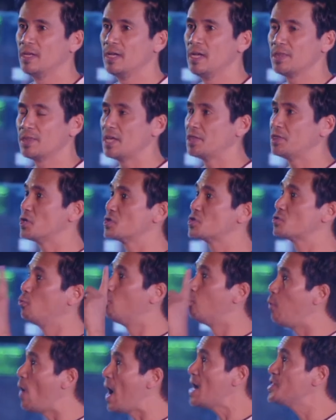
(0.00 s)
that there's
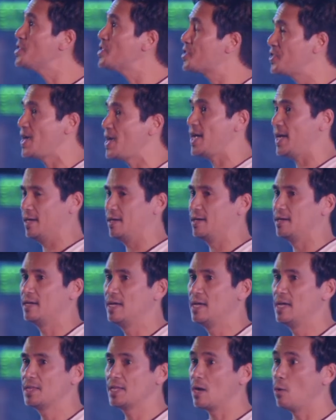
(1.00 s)
one thing
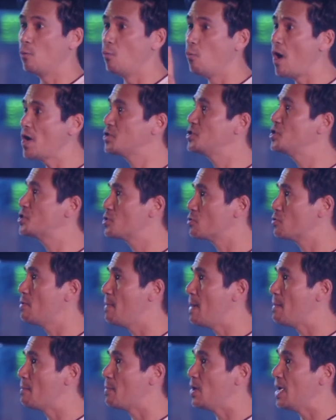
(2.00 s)
that I want you to
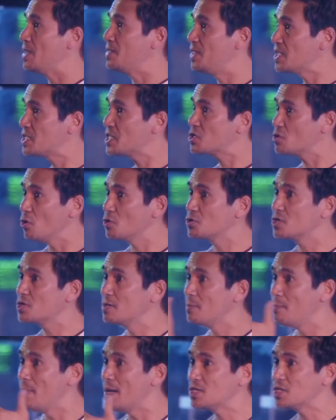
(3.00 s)
remember, and this is also the
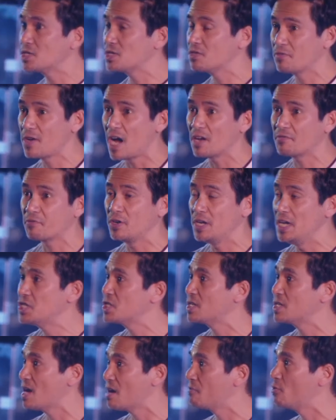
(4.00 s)
message of God for each
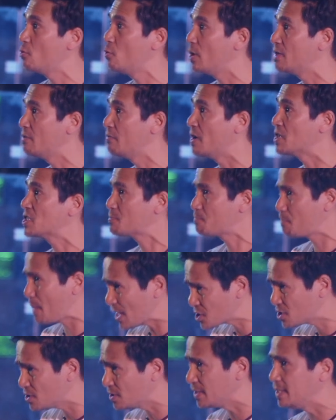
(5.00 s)
and every one of us,
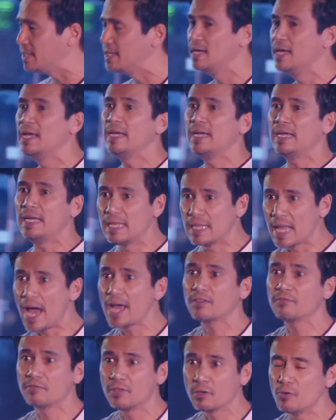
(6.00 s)
especially in light
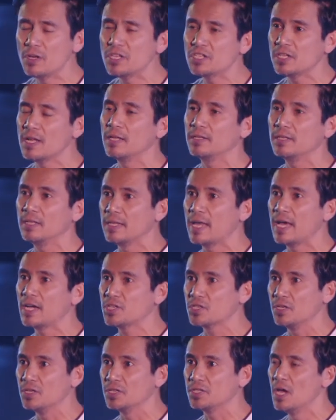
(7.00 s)
of the recent
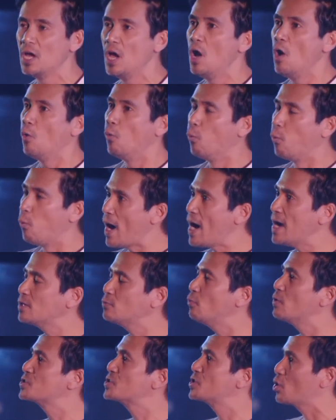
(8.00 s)
elections. What
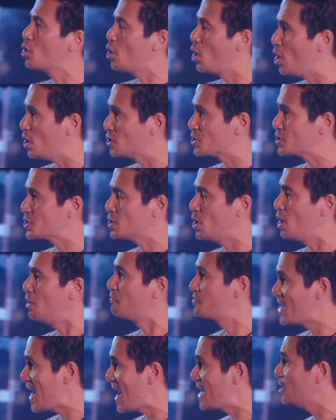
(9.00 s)
was the cause of
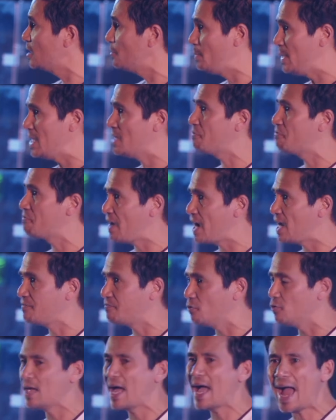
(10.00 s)
Daniel being
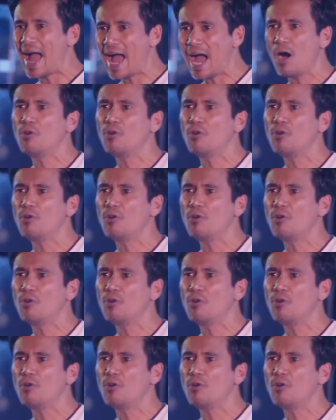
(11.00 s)
faithful? How